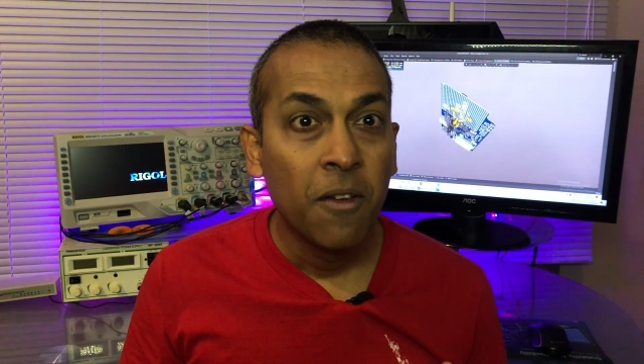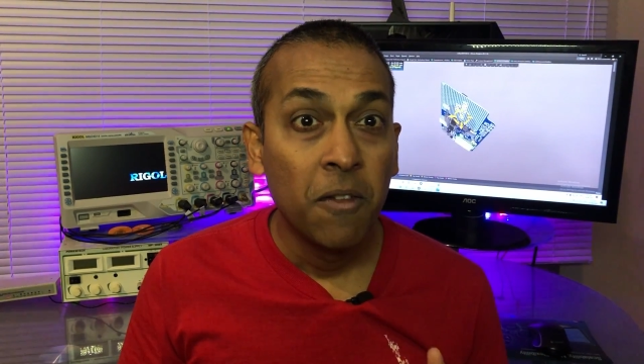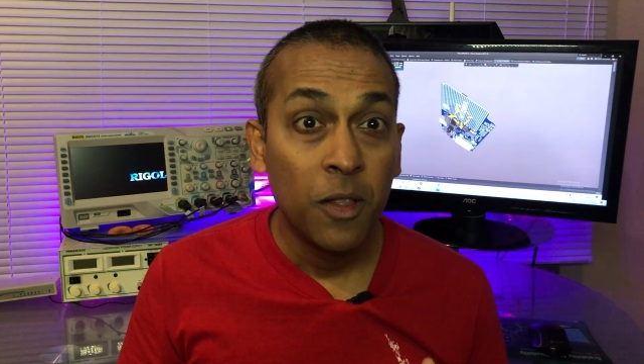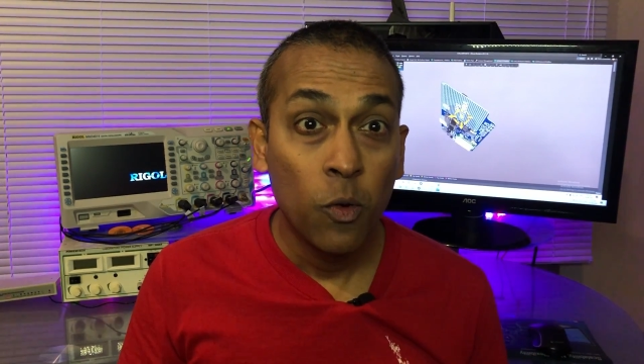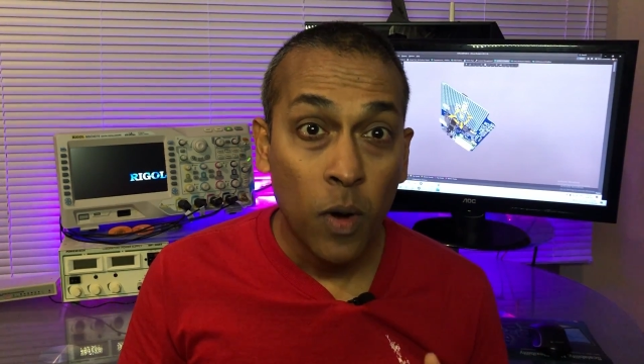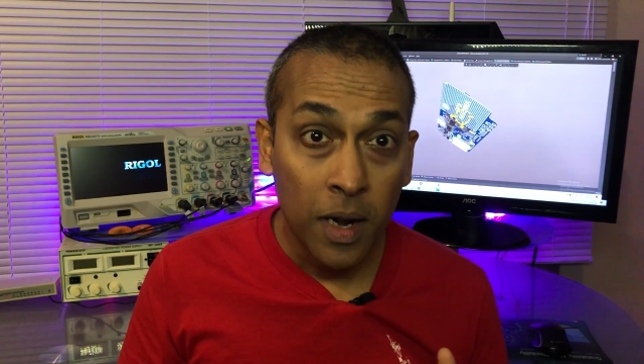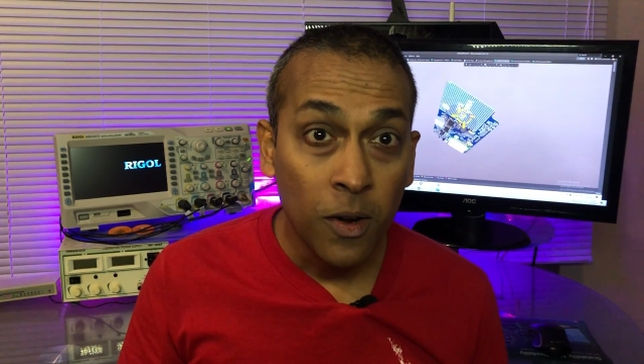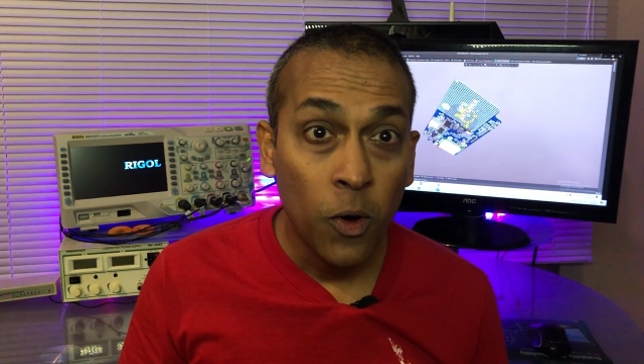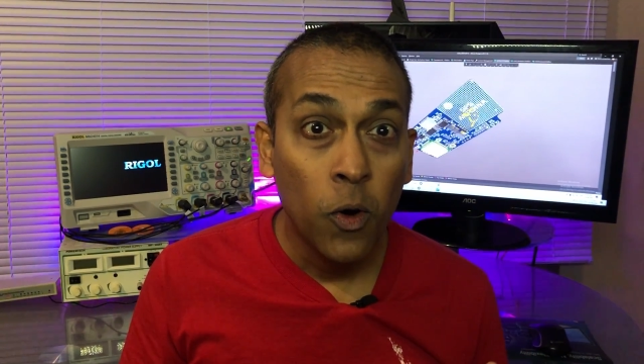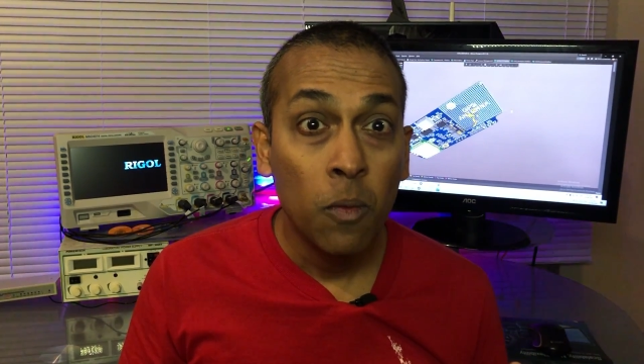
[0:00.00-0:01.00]
with
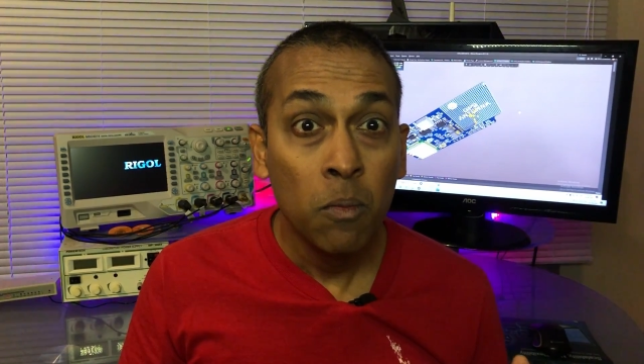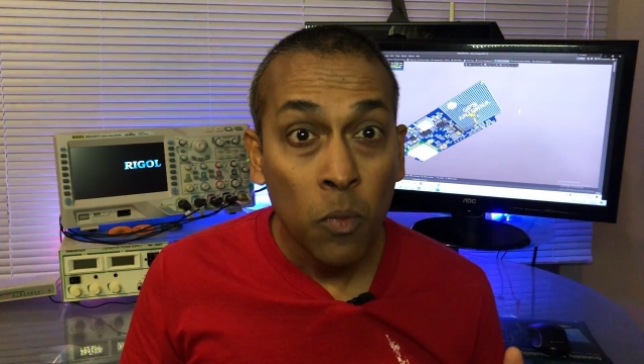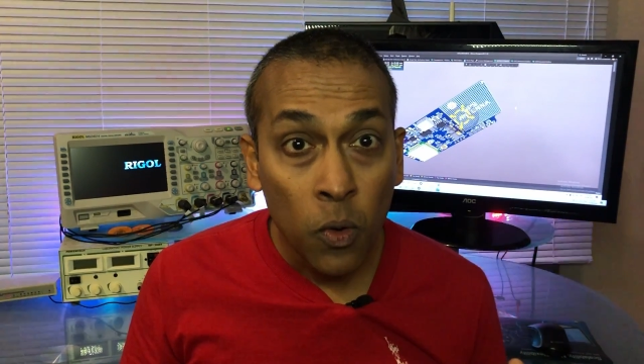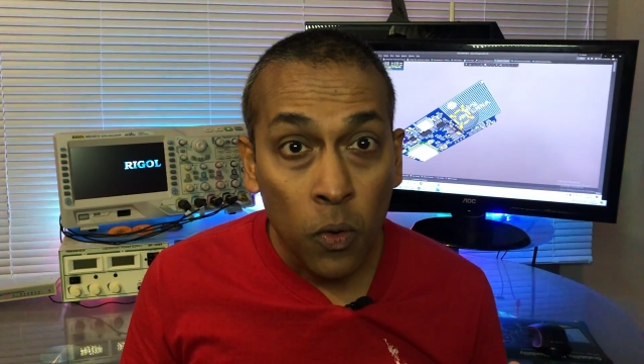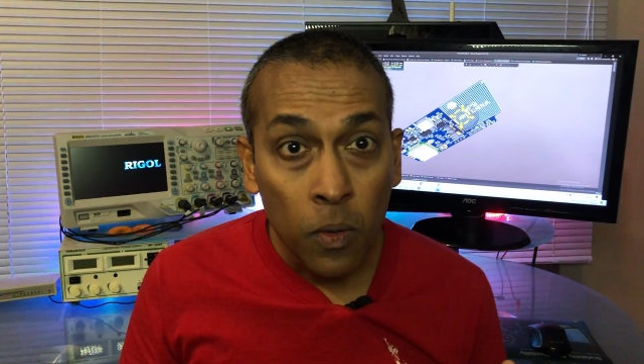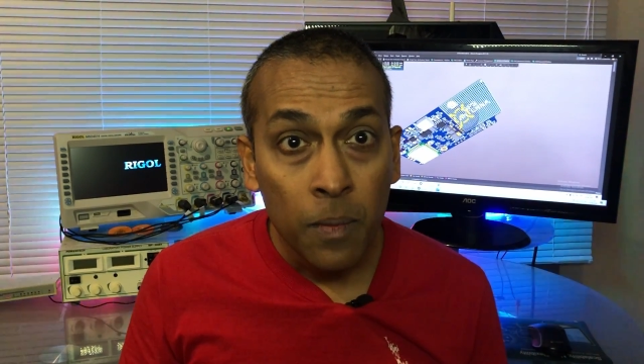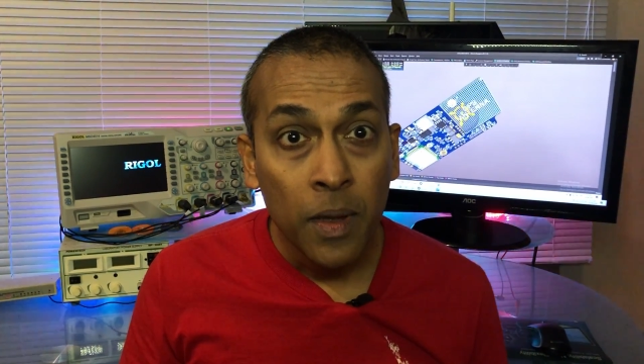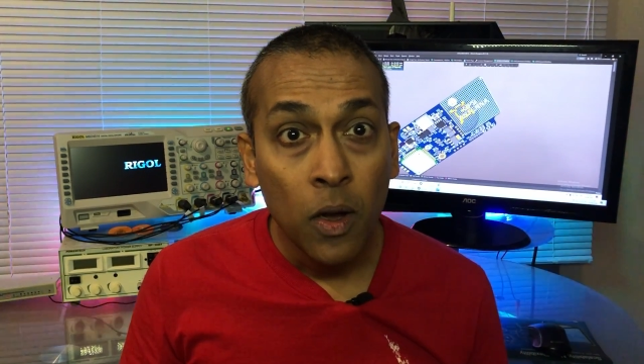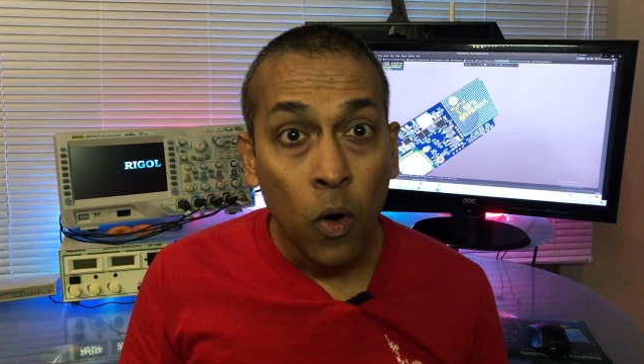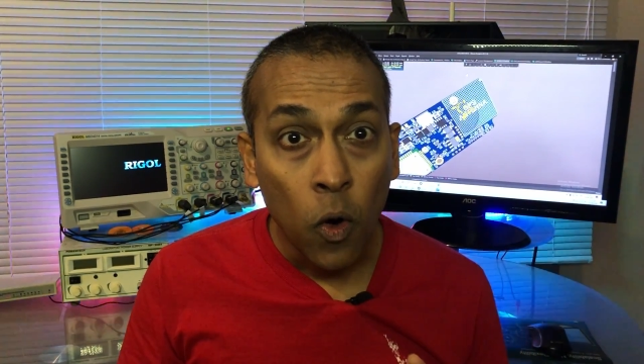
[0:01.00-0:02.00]
one or more
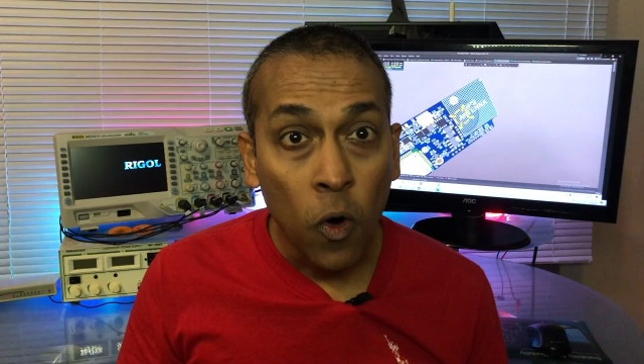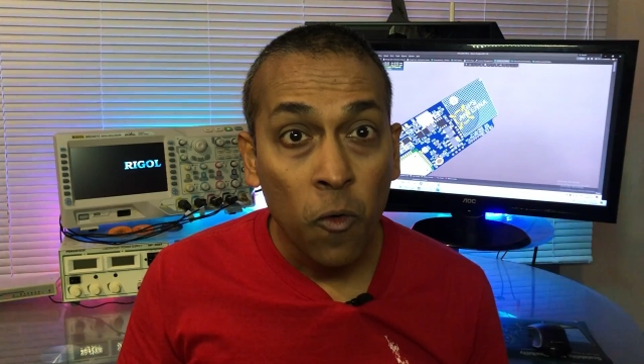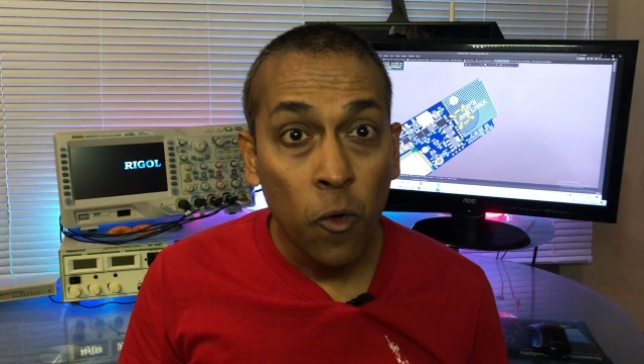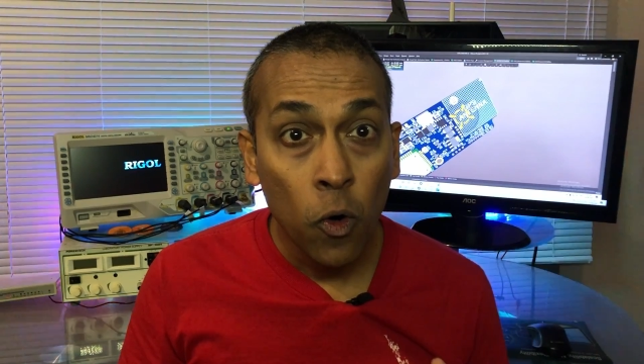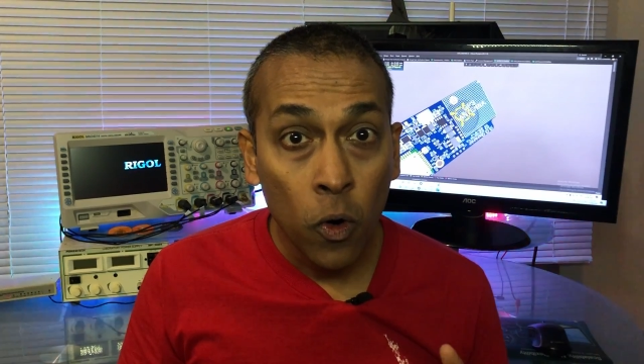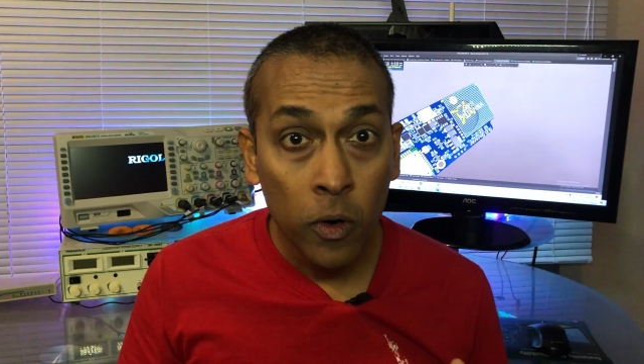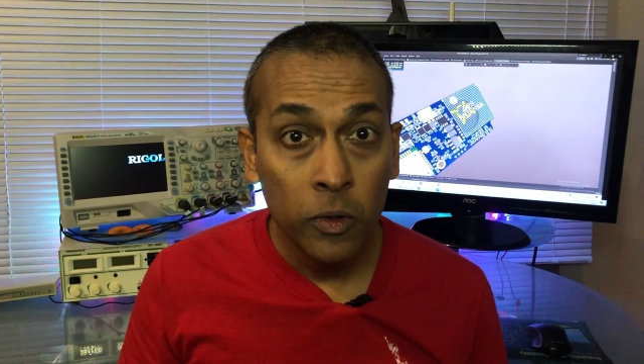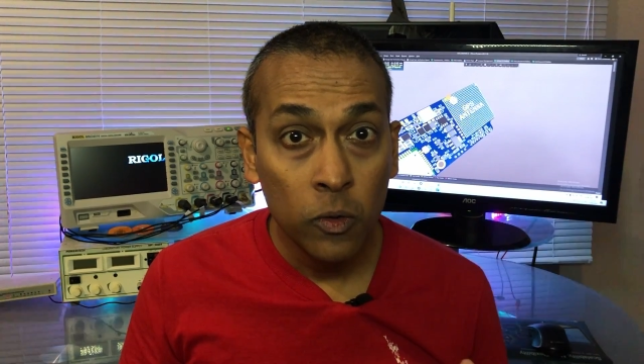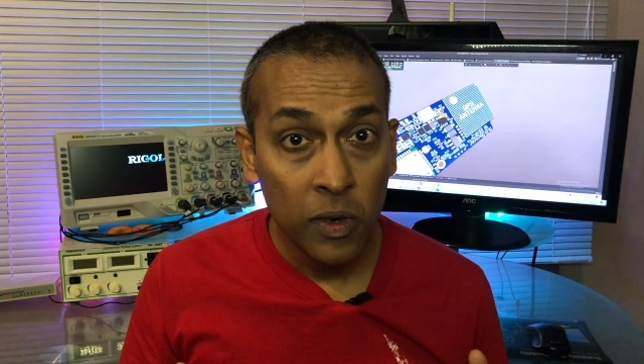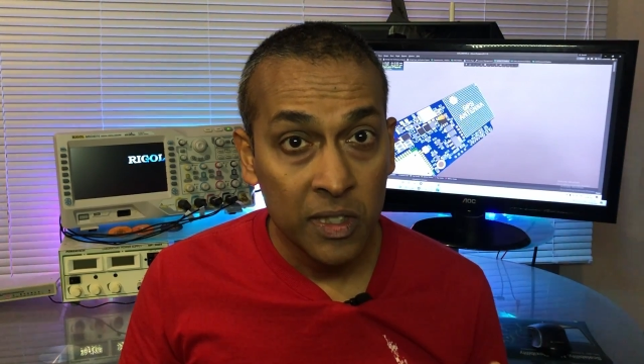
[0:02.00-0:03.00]
oh four oh
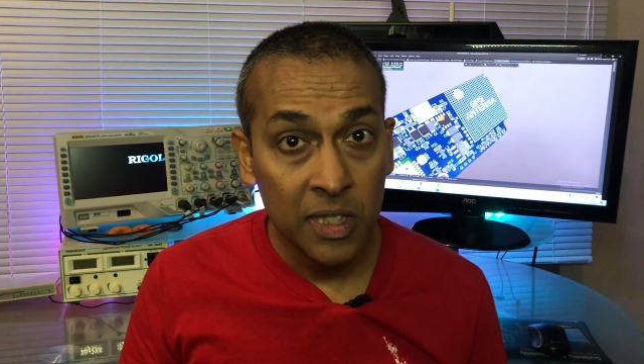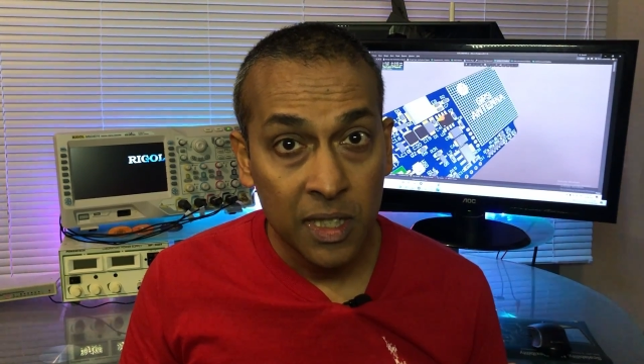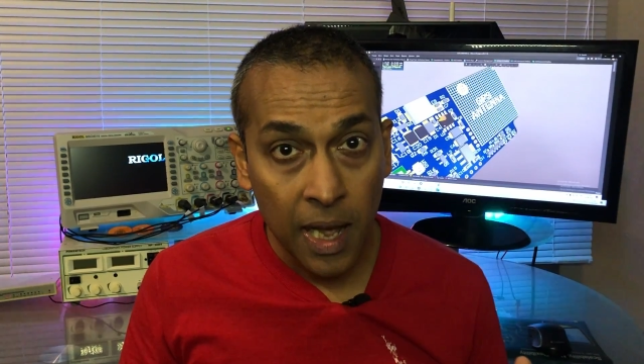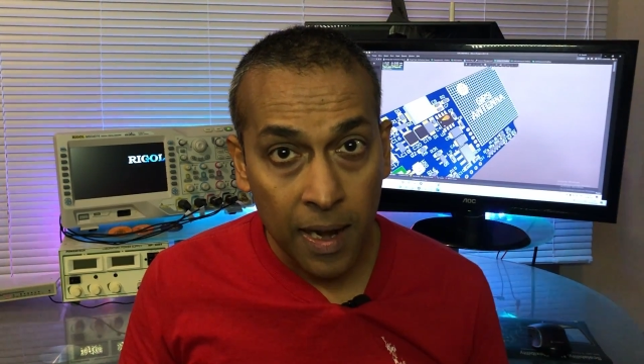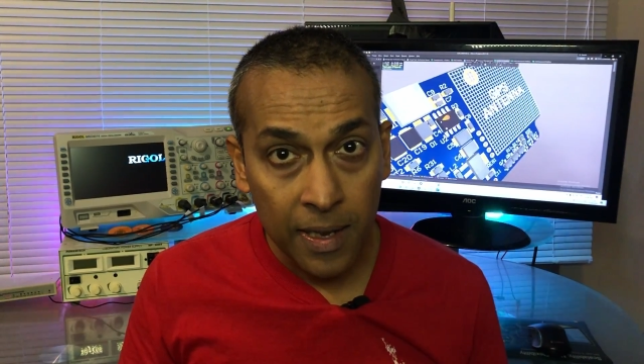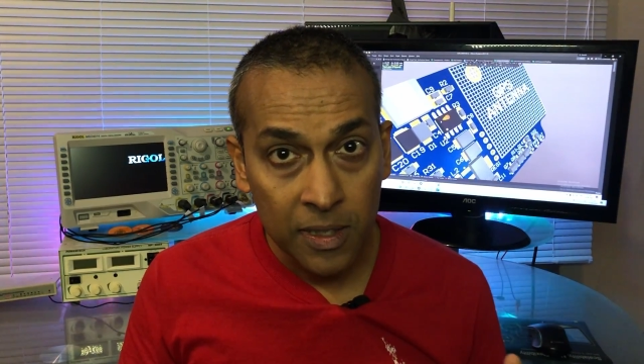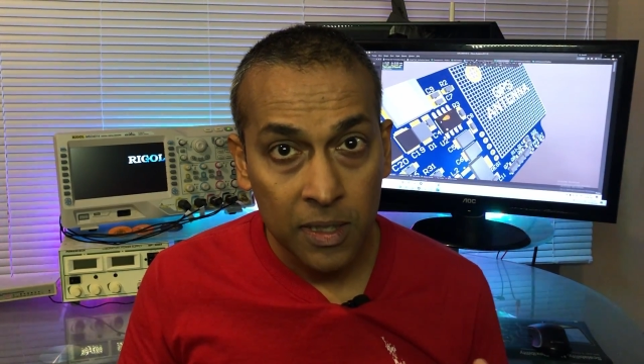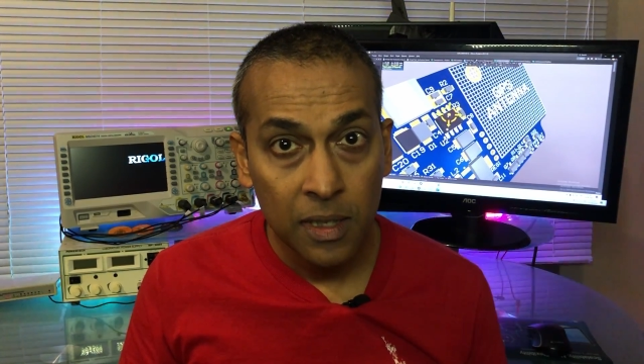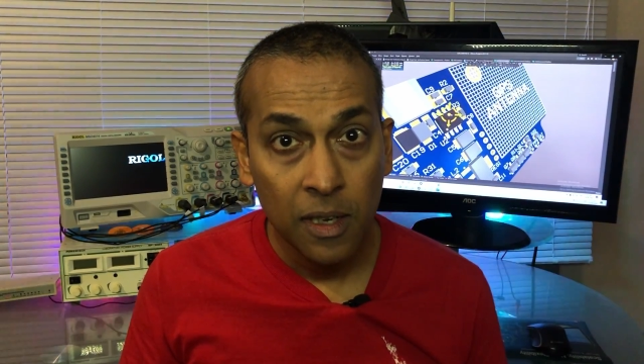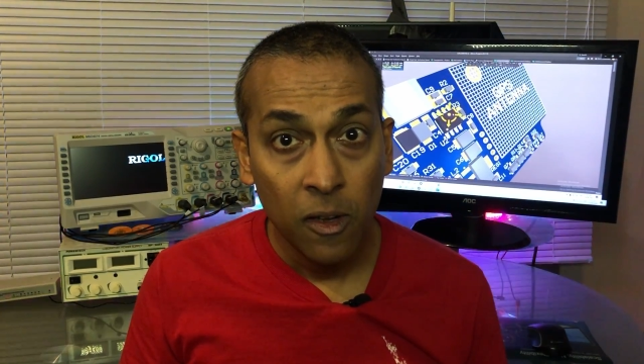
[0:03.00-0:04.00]
two resistor arrays,